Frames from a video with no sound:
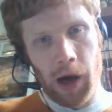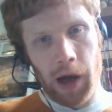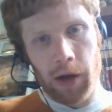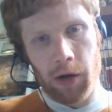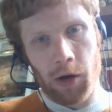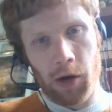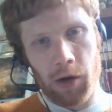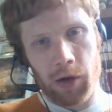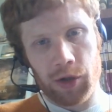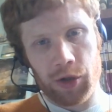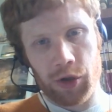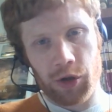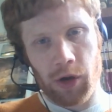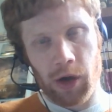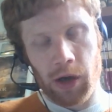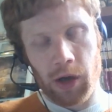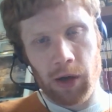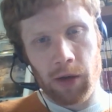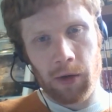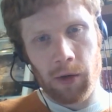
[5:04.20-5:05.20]
right now is
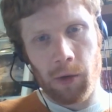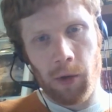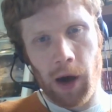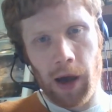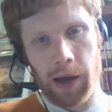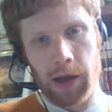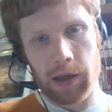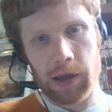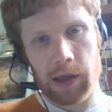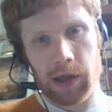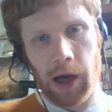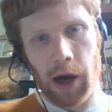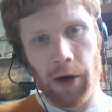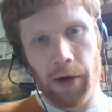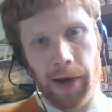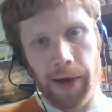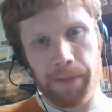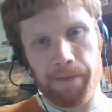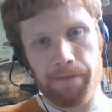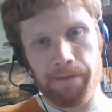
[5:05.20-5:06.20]
looking quite
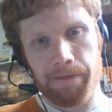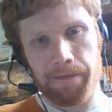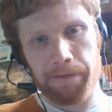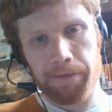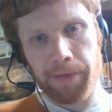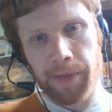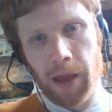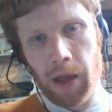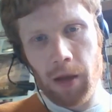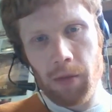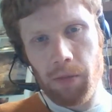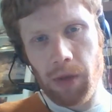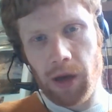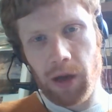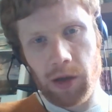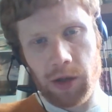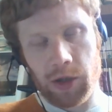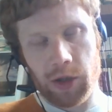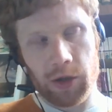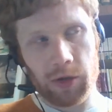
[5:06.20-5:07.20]
scary
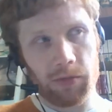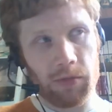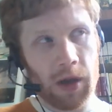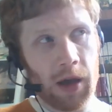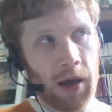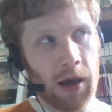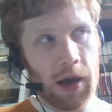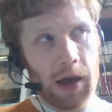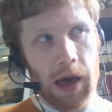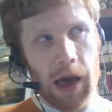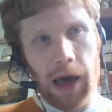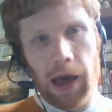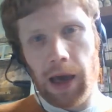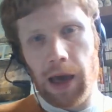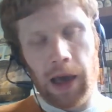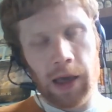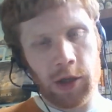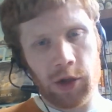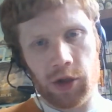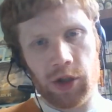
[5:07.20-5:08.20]
because
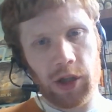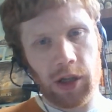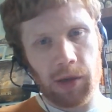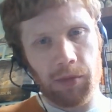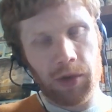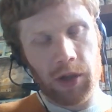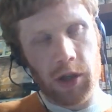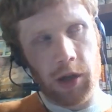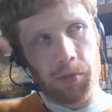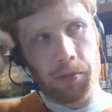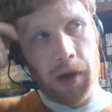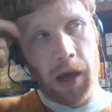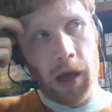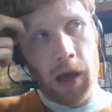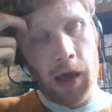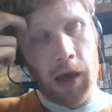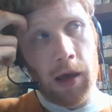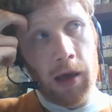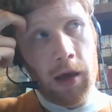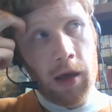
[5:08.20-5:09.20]
it just seems to
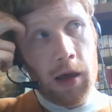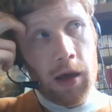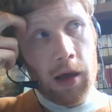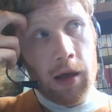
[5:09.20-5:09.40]
be